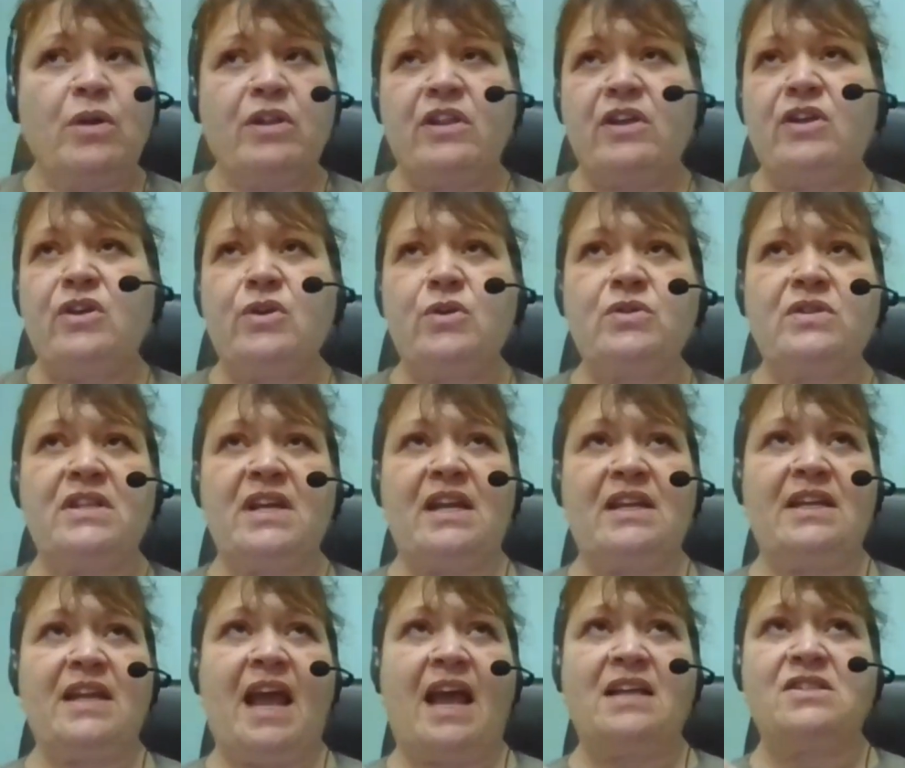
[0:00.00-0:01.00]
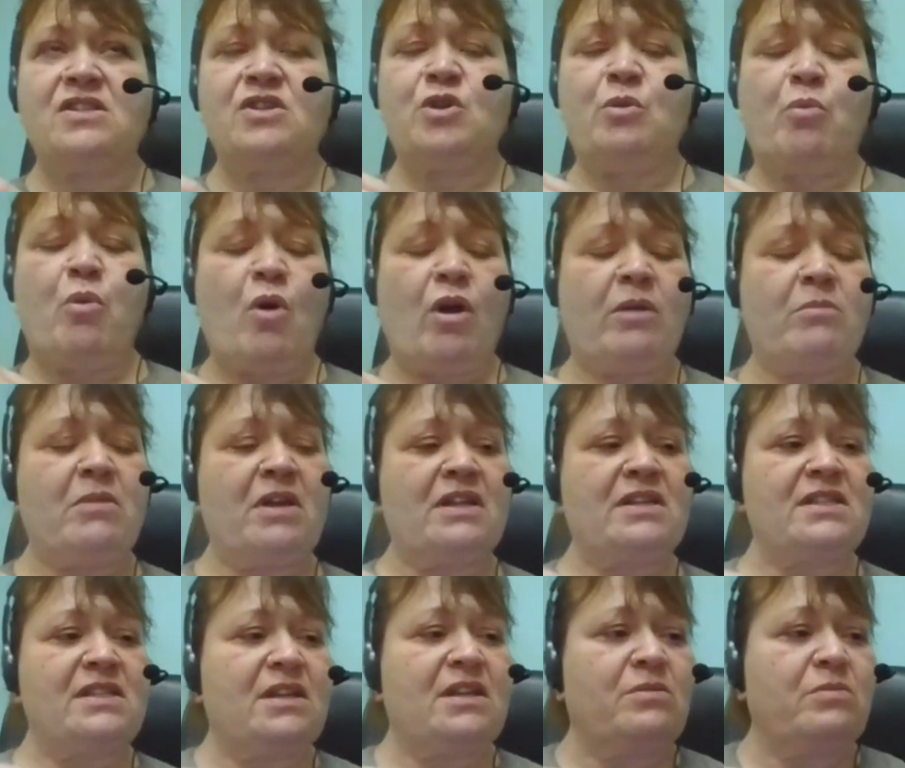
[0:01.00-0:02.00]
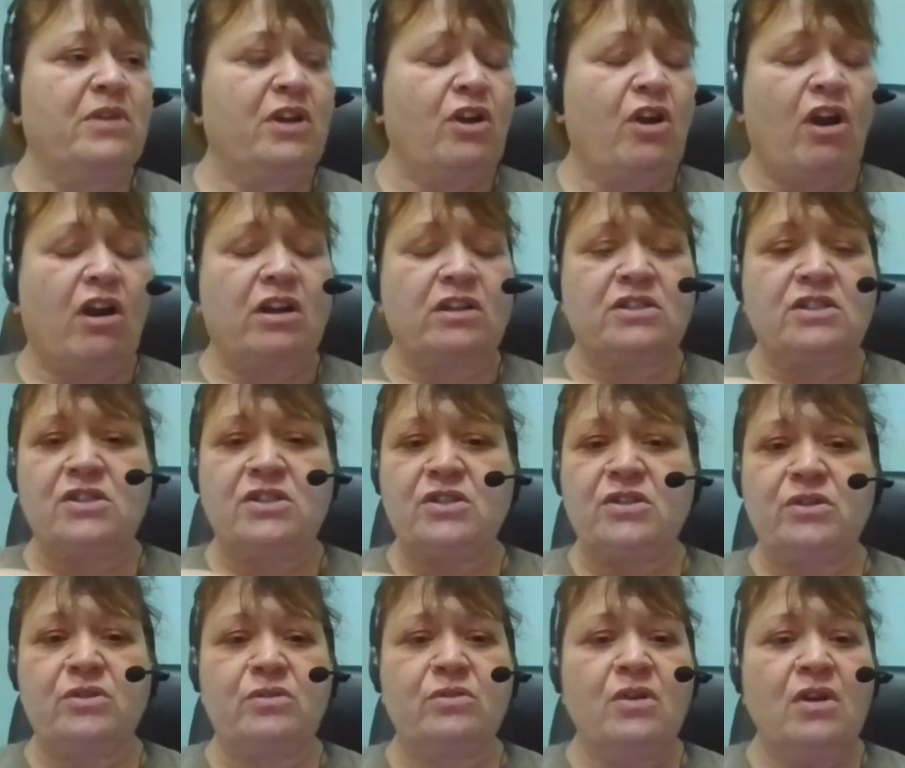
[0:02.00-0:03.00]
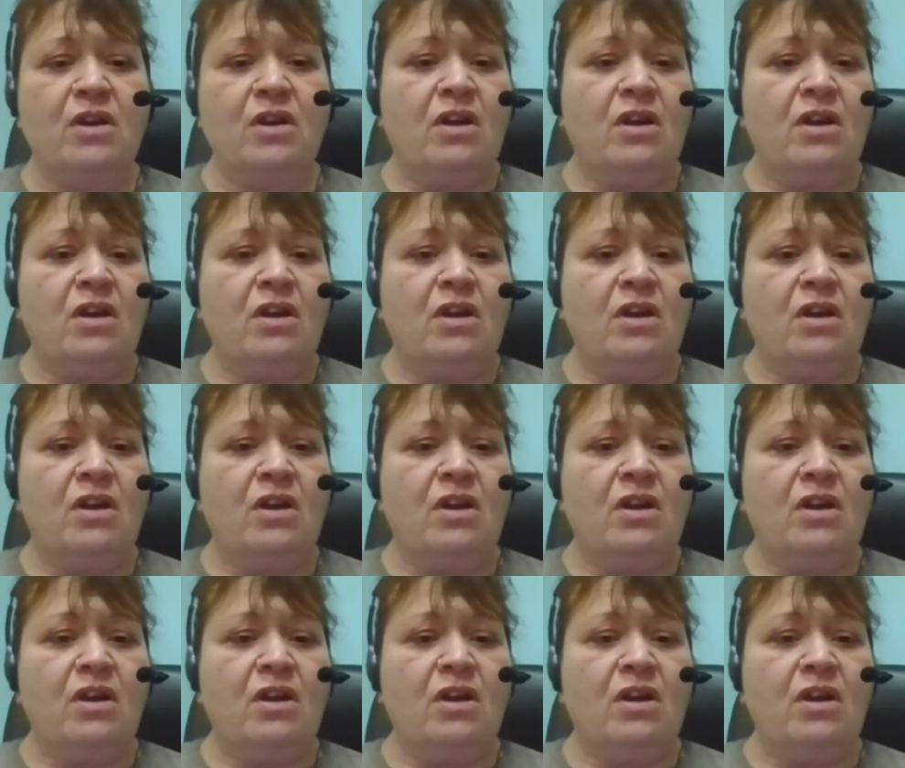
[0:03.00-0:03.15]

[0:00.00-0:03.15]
a youth that has an appointment in regards to